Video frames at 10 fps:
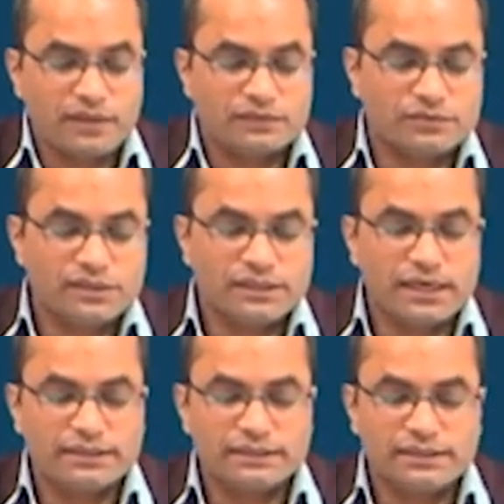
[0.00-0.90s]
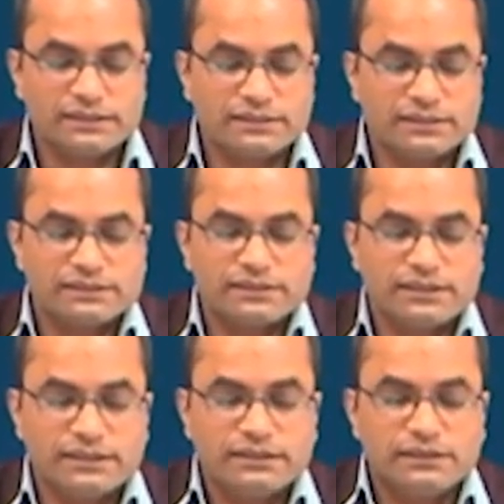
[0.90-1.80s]
So, in that case let us
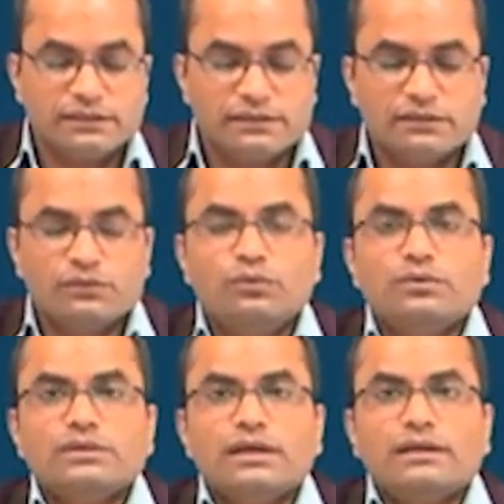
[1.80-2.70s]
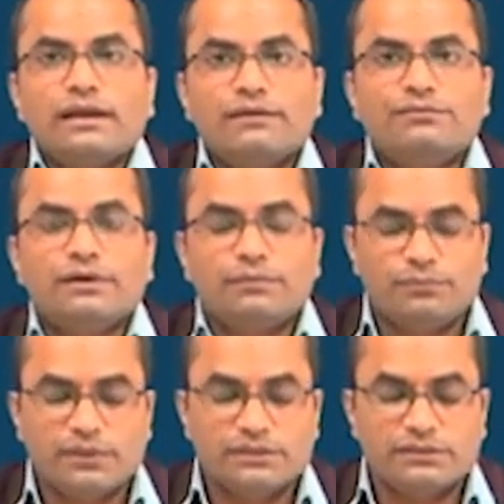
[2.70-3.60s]
say the roots are alpha
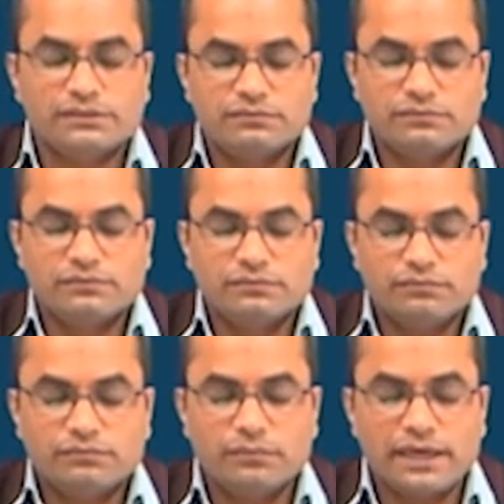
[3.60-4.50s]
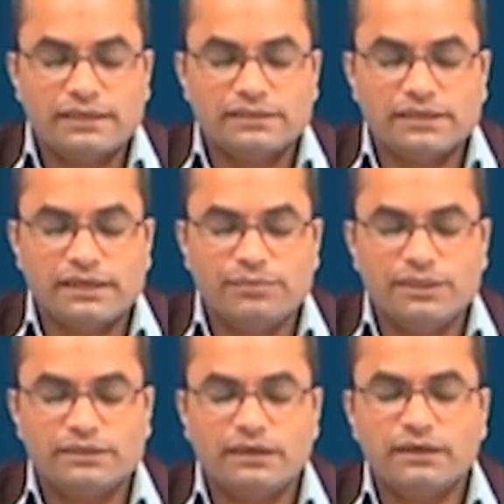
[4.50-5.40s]
plus minus i
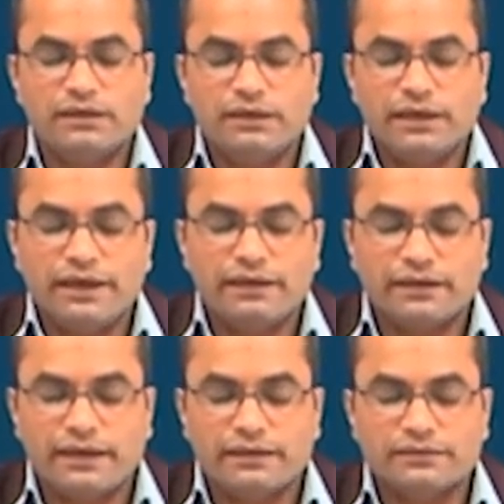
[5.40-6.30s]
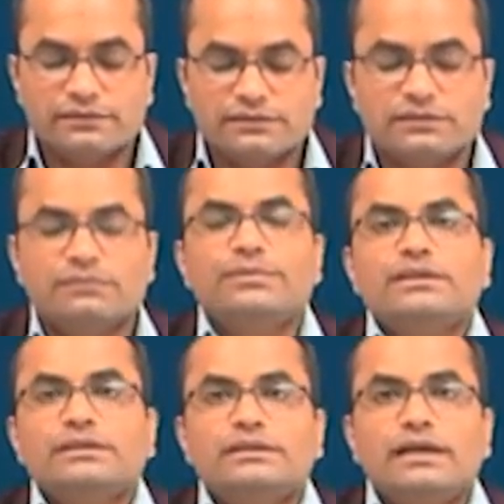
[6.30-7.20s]
beta and again this is
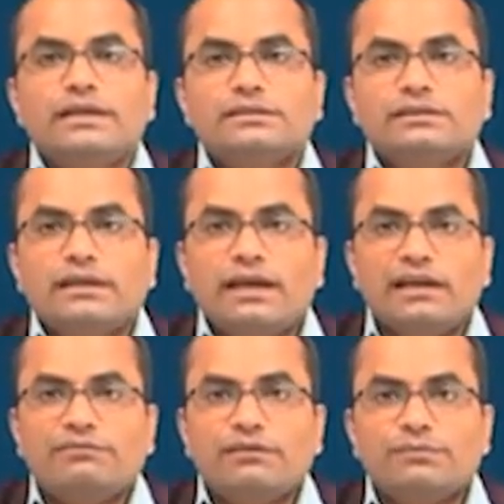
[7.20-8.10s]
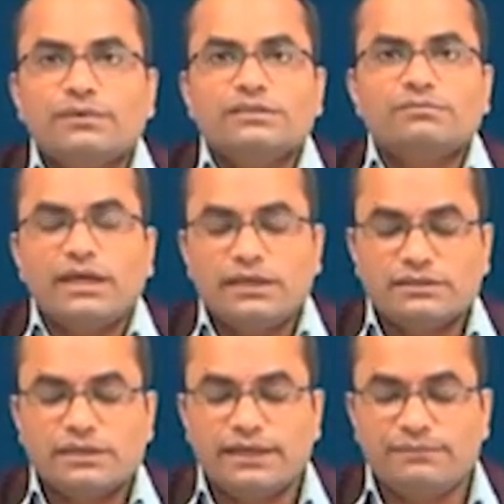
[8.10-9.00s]
repeated as alpha plus
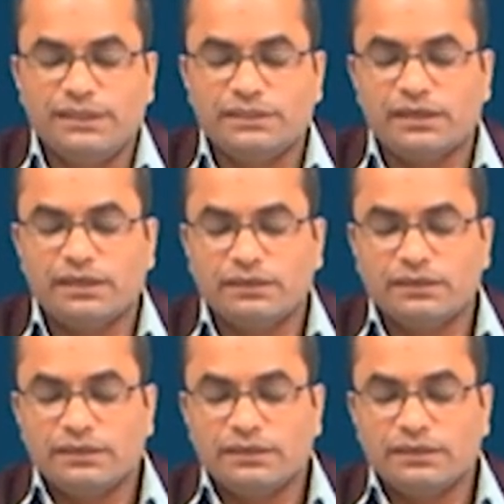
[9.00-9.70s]
minus i beta.